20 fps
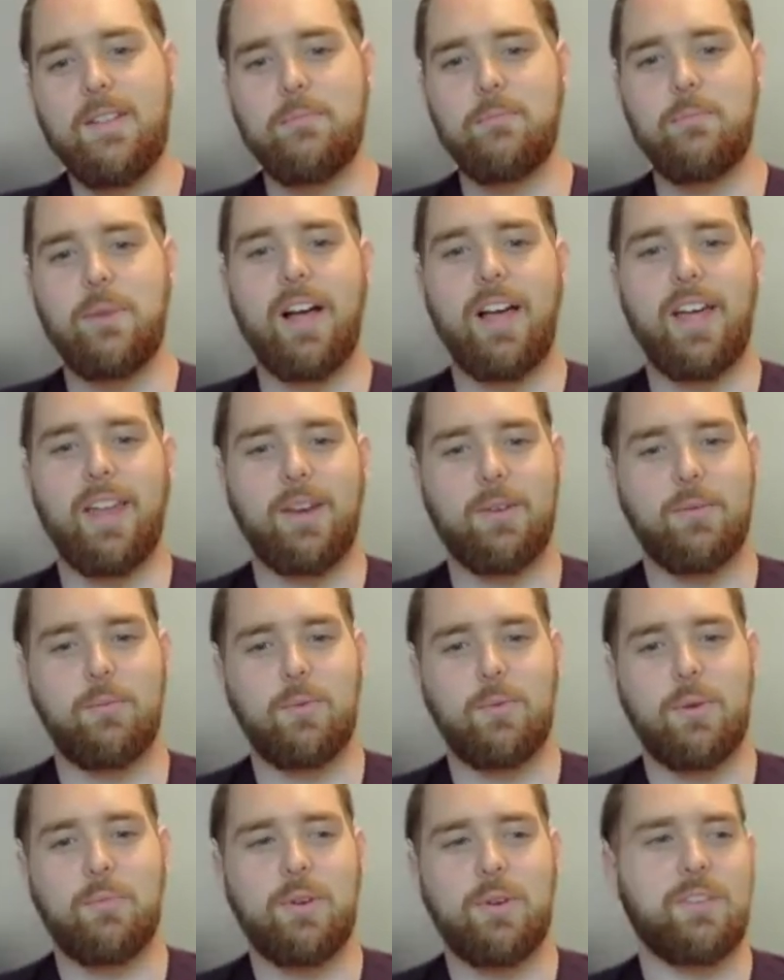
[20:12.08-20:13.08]
But
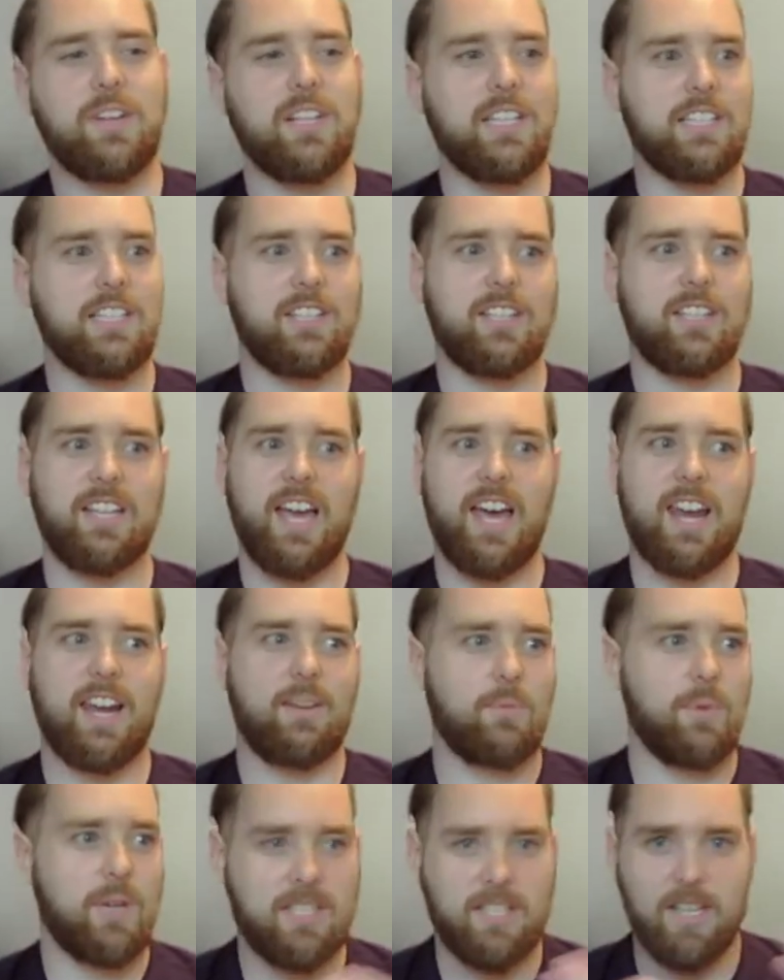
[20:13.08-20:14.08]
when we really look at it,
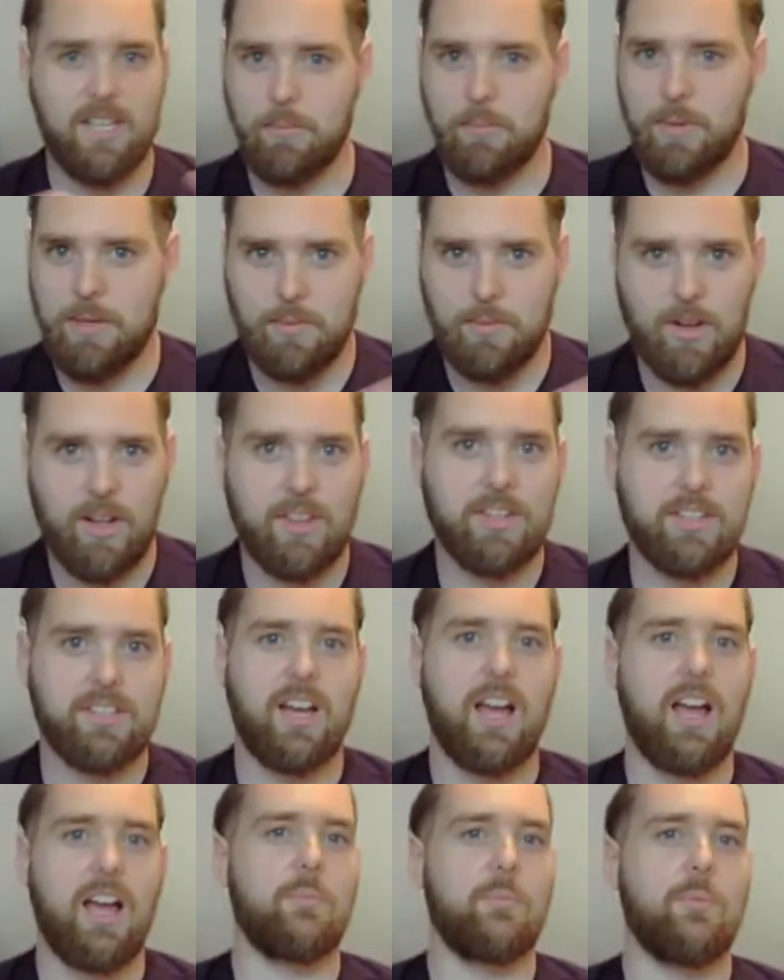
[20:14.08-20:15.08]
and we tell people all the
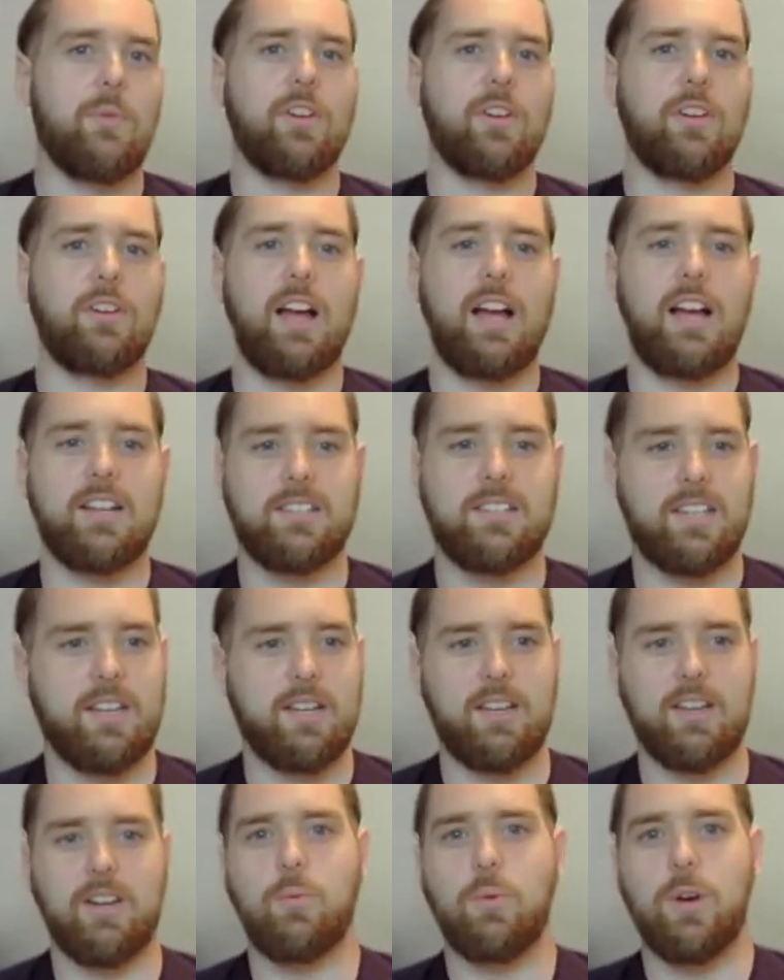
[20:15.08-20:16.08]
time when they're
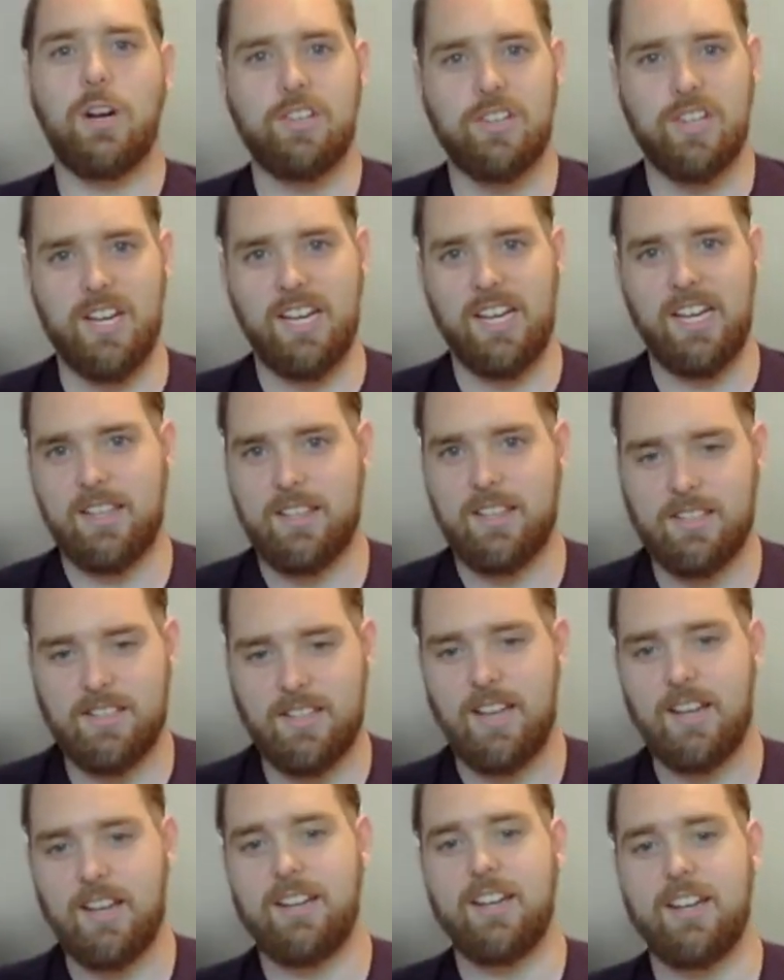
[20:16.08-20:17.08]
asking, where should I get this
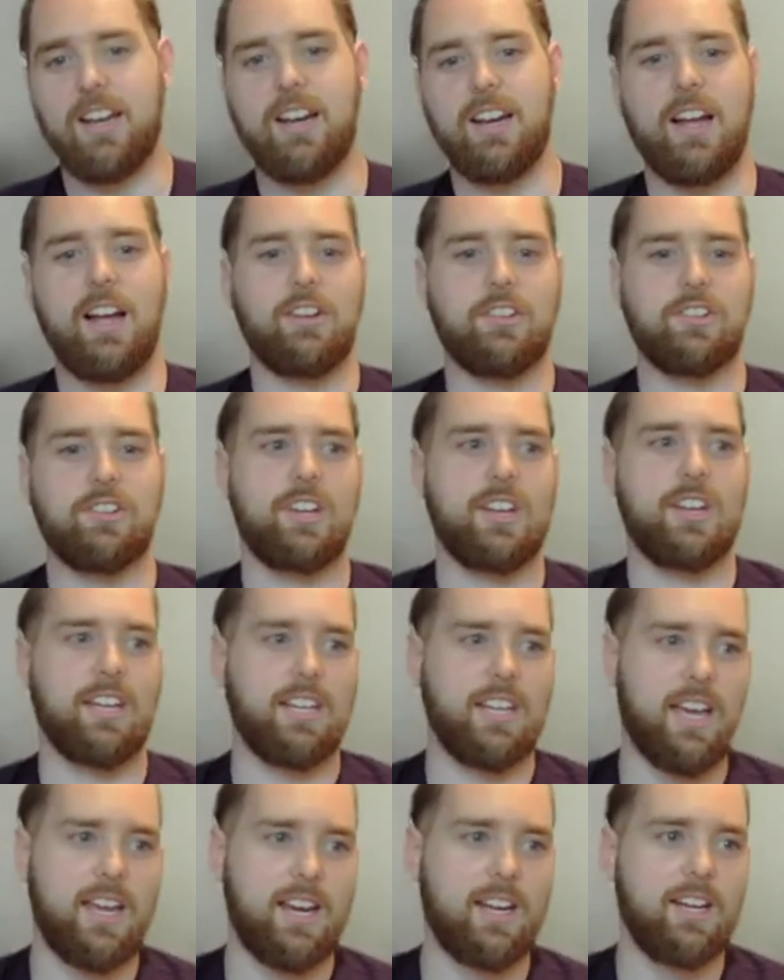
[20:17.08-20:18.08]
kind of data? How should I
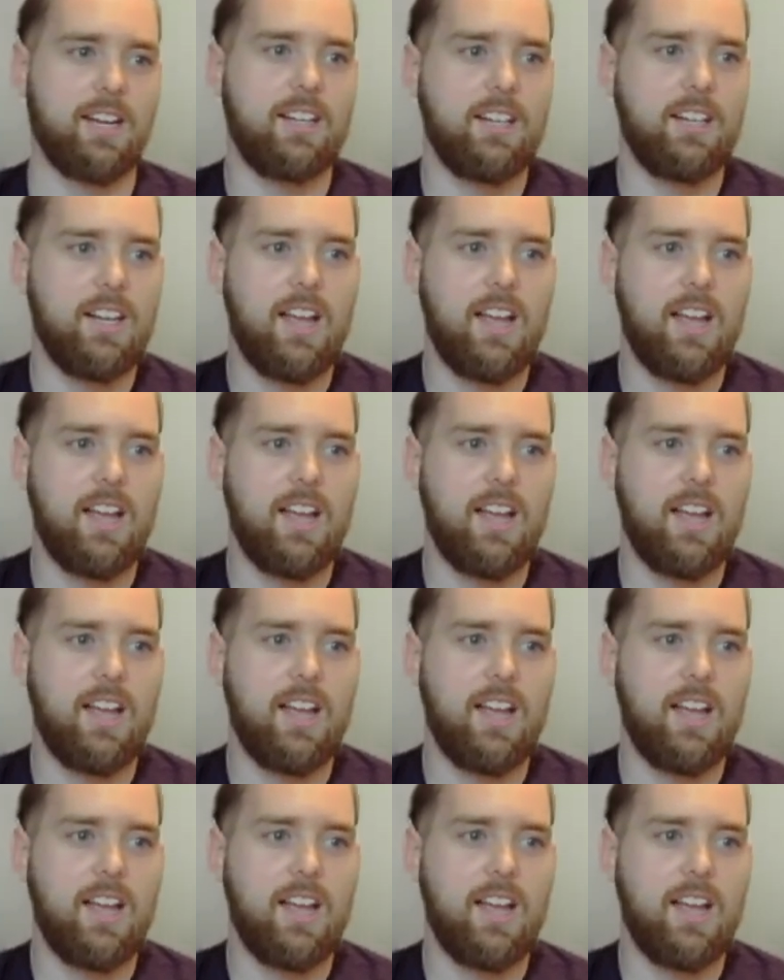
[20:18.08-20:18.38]
get it?